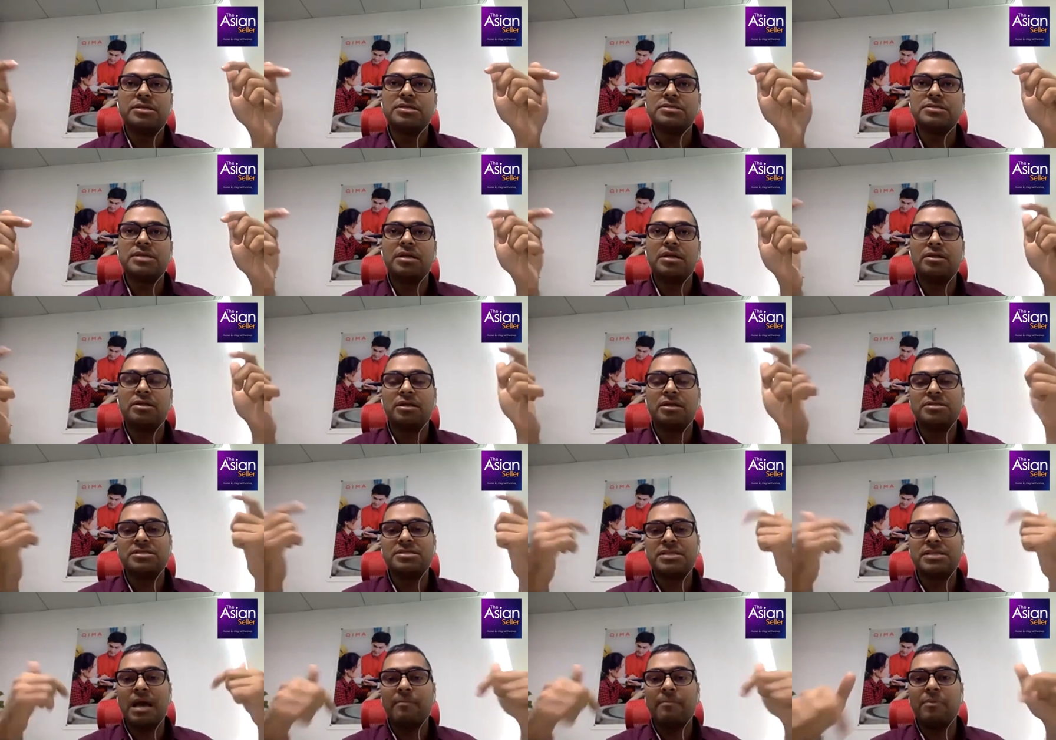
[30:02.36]
and the
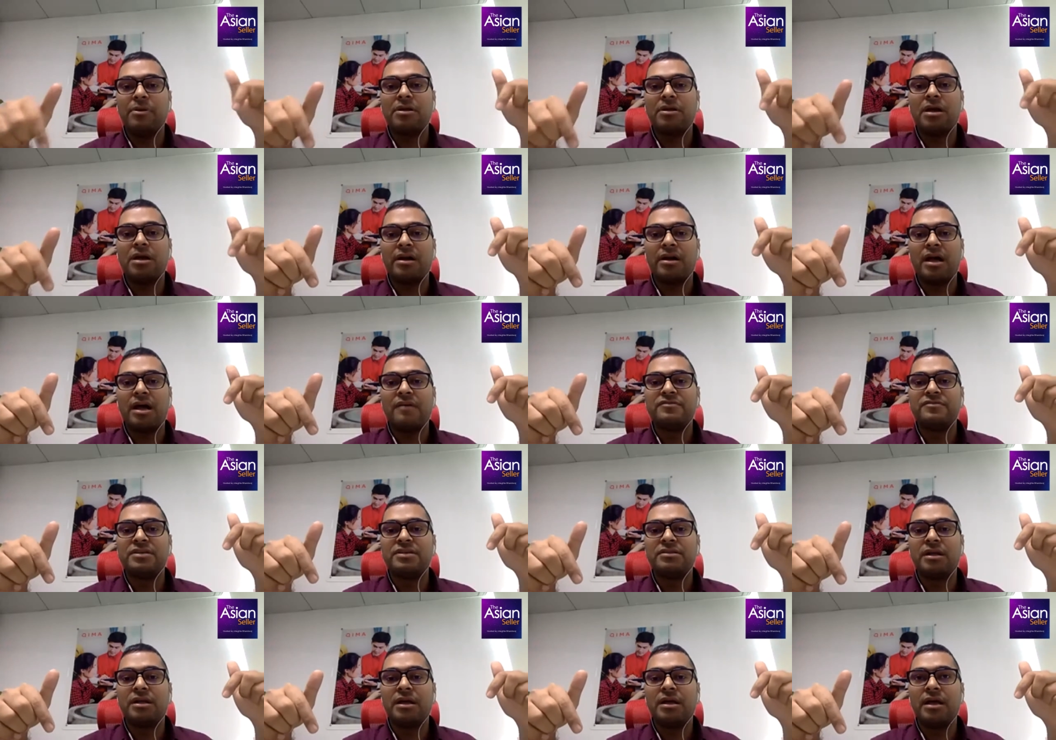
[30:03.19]
sample arrives
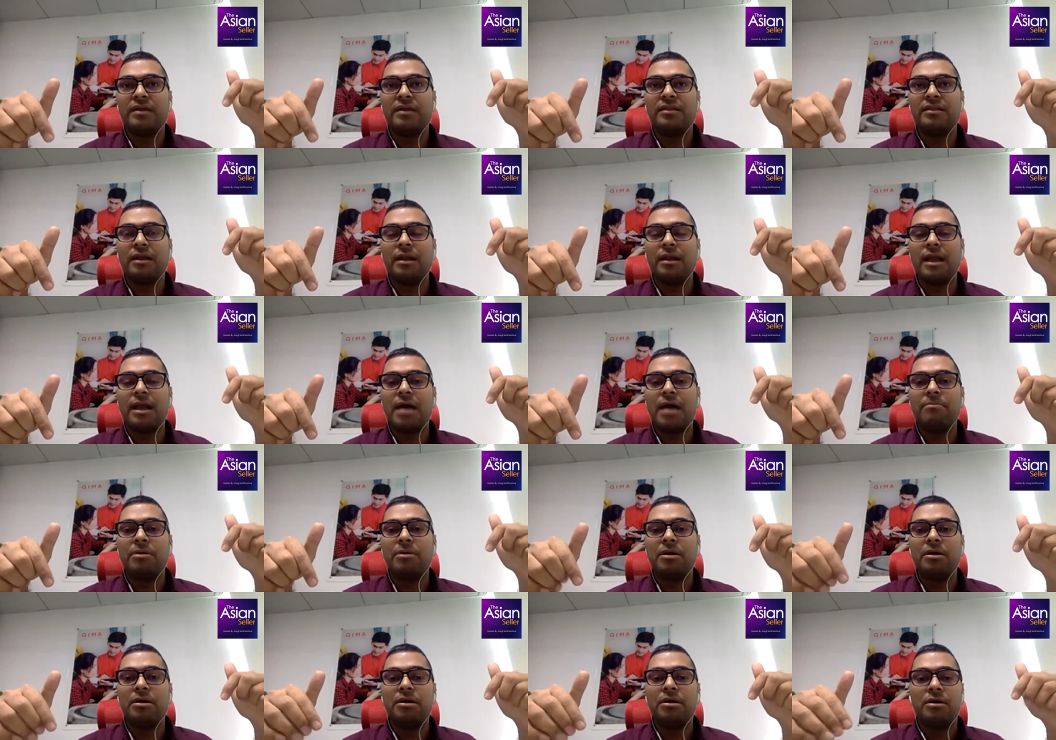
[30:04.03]
at the lab,
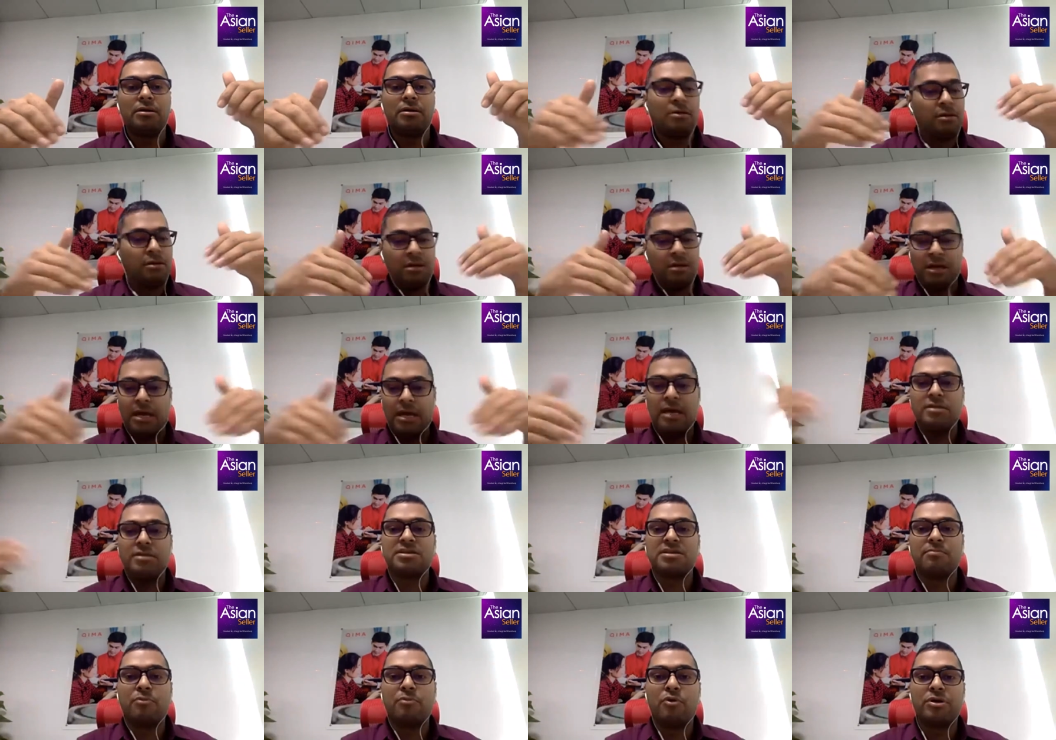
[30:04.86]
and some
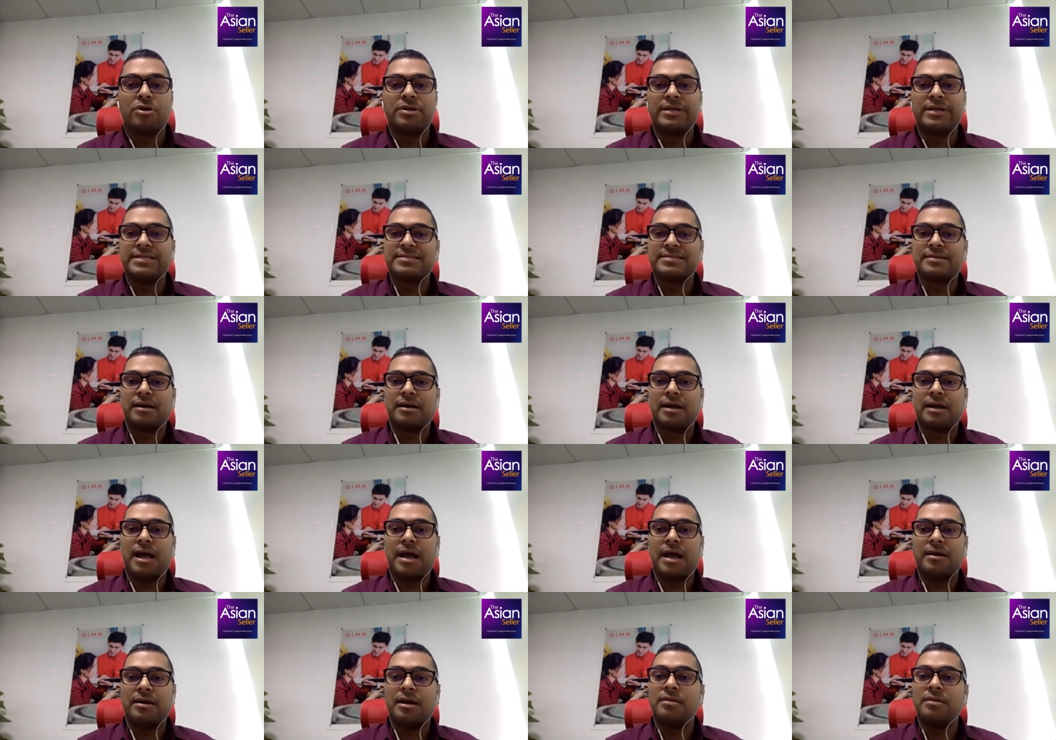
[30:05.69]
more tests are
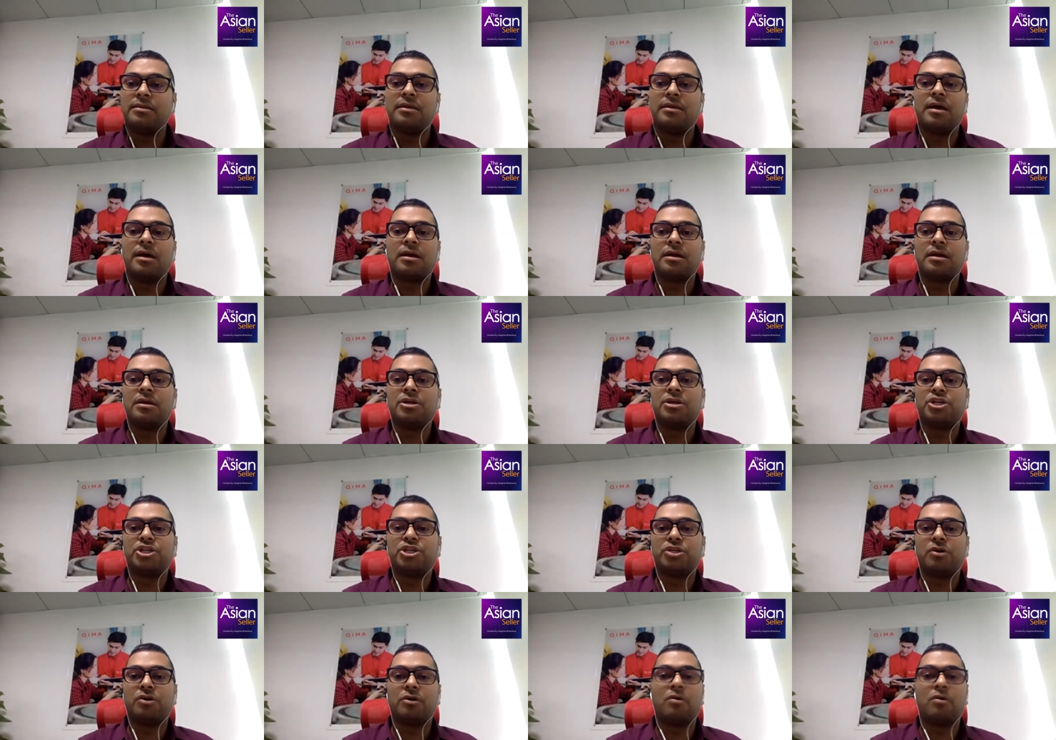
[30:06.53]
added and they are in a
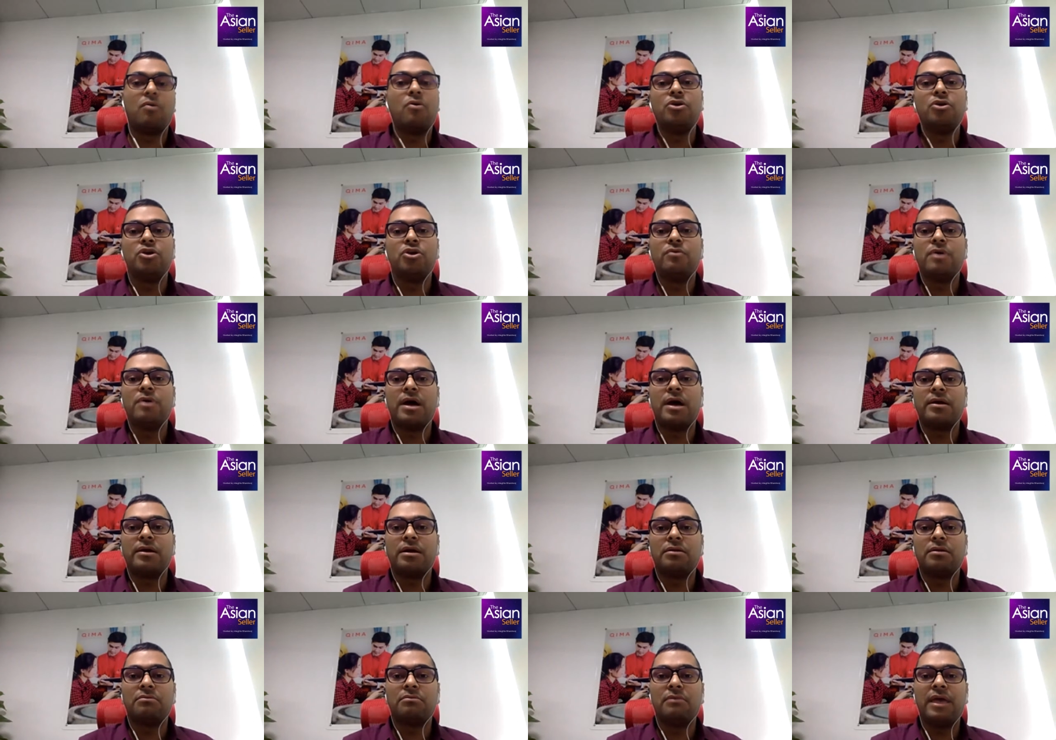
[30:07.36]
shock. Oh, you
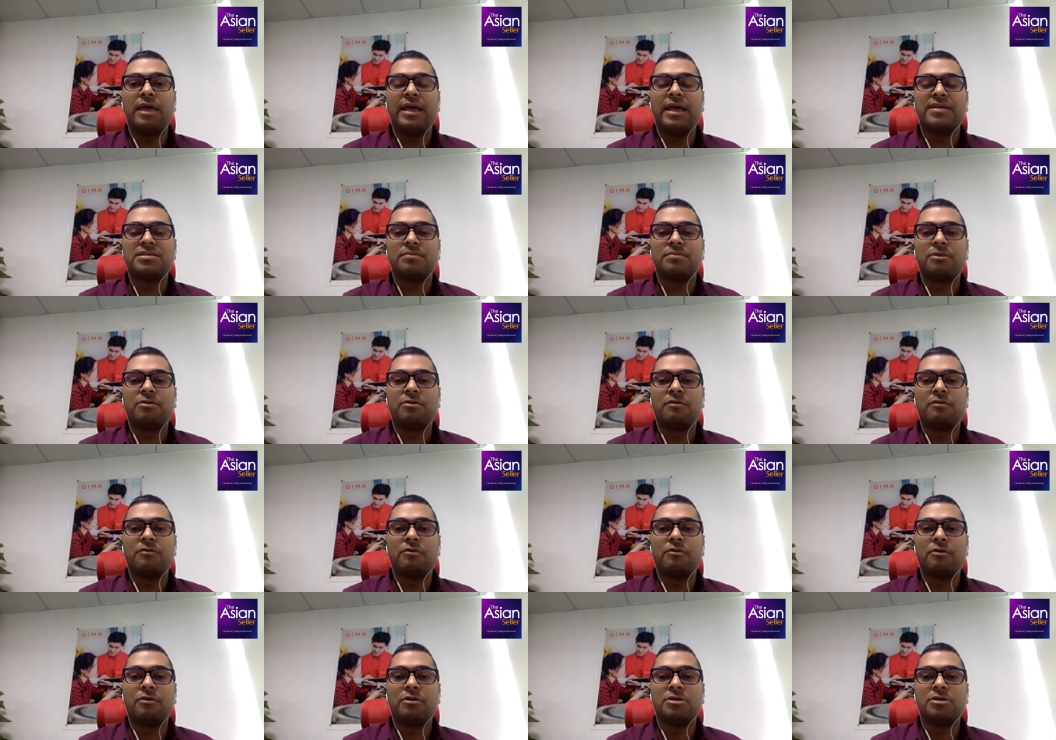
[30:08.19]
added X amount of
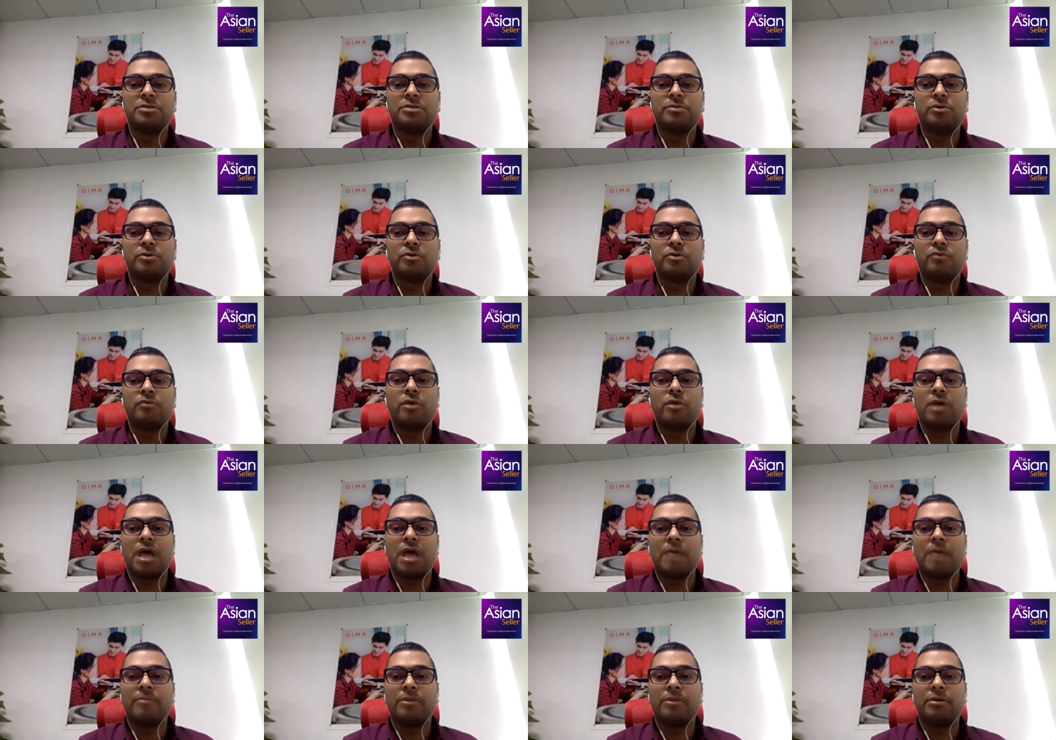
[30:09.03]
dollars more. What
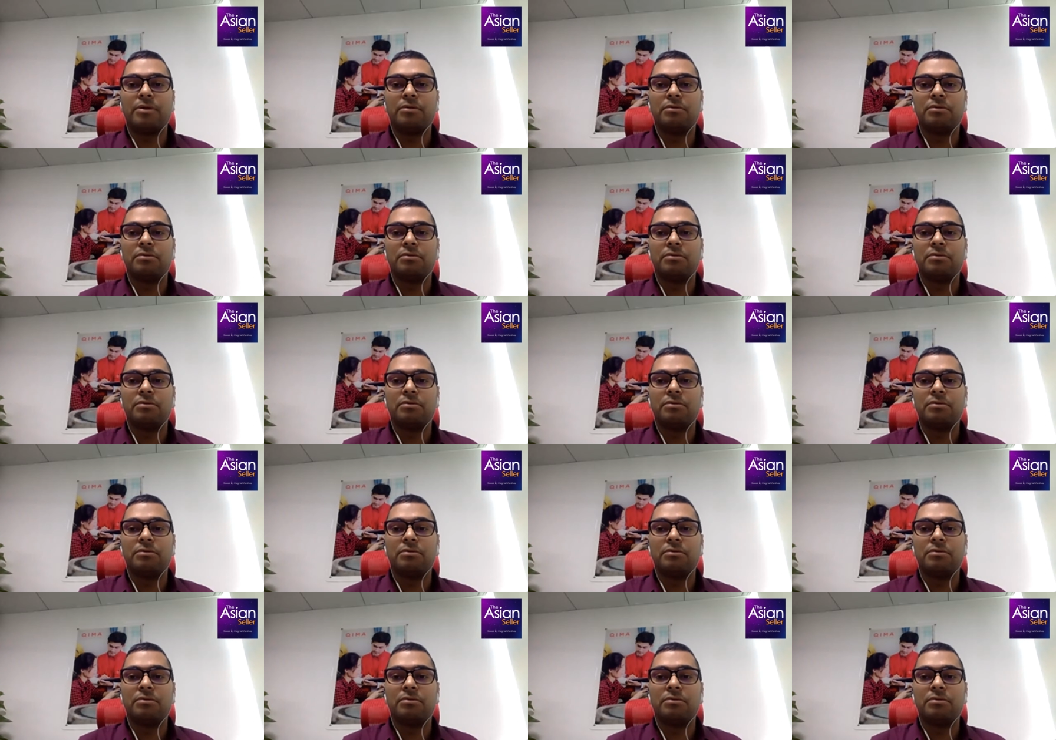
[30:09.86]
happened?